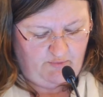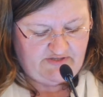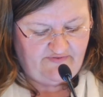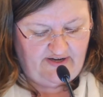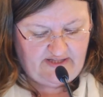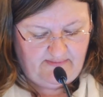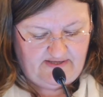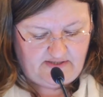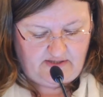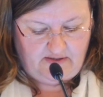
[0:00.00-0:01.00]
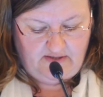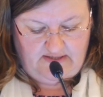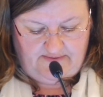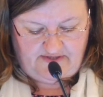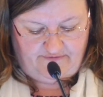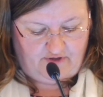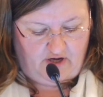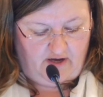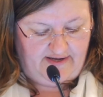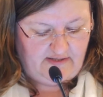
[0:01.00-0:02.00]
We divide them into different
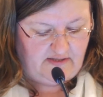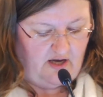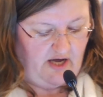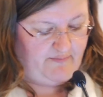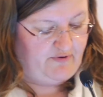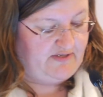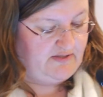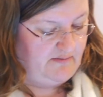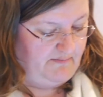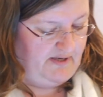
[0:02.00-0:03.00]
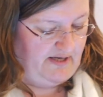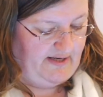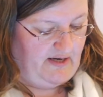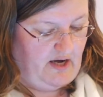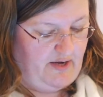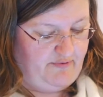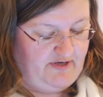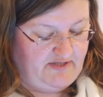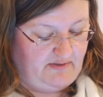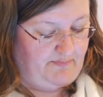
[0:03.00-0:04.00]
kinds, hybrids, plug-in
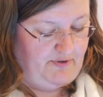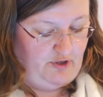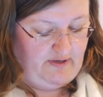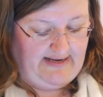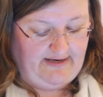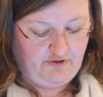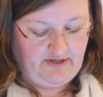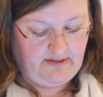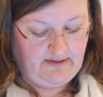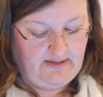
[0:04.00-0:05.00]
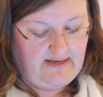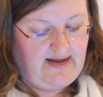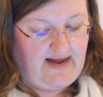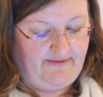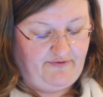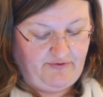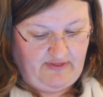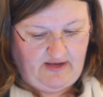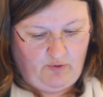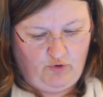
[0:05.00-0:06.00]
hybrids, and pure electric, and
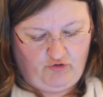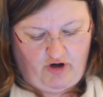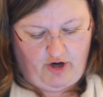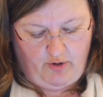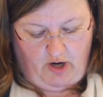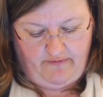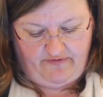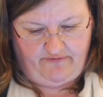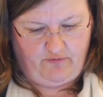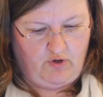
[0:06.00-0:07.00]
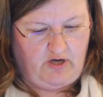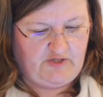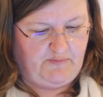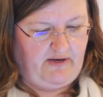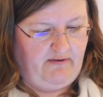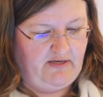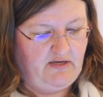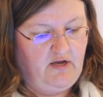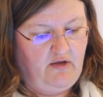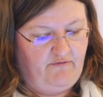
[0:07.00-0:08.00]
they all grow over the forecast period
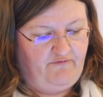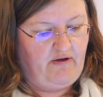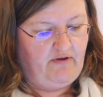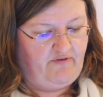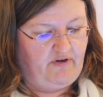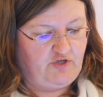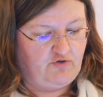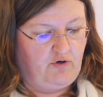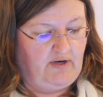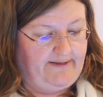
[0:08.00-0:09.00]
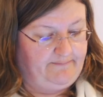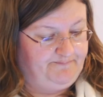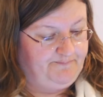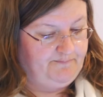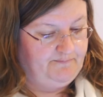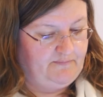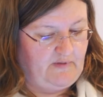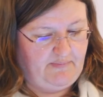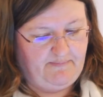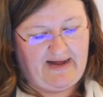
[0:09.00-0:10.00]
very, very strongly,
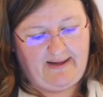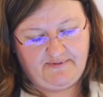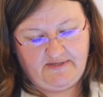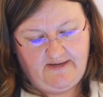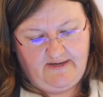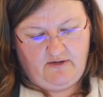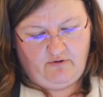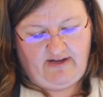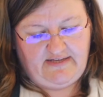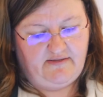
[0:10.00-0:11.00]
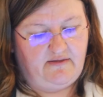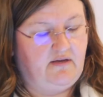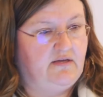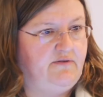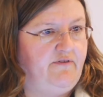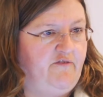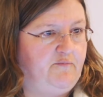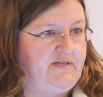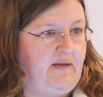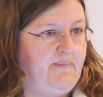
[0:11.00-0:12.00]
perhaps greater than
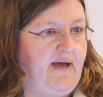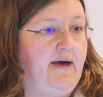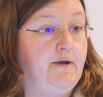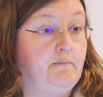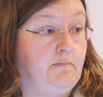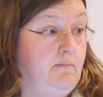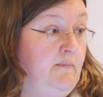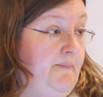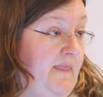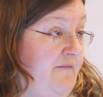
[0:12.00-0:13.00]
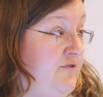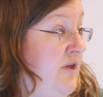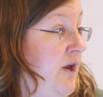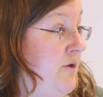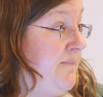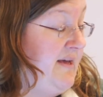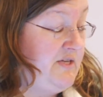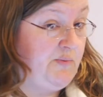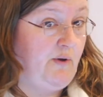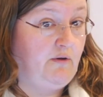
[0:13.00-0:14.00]
35% per annum, given the low
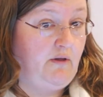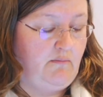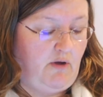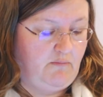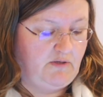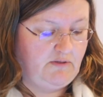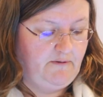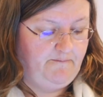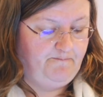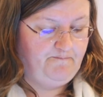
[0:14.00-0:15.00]
base we're on at the moment.